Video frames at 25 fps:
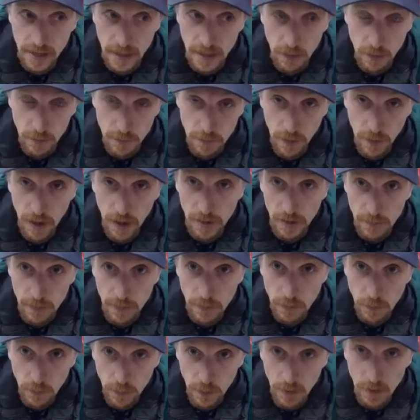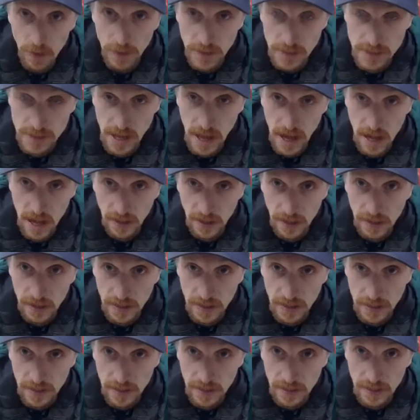it would probably be really
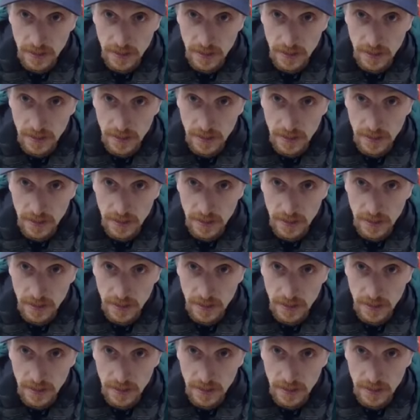solid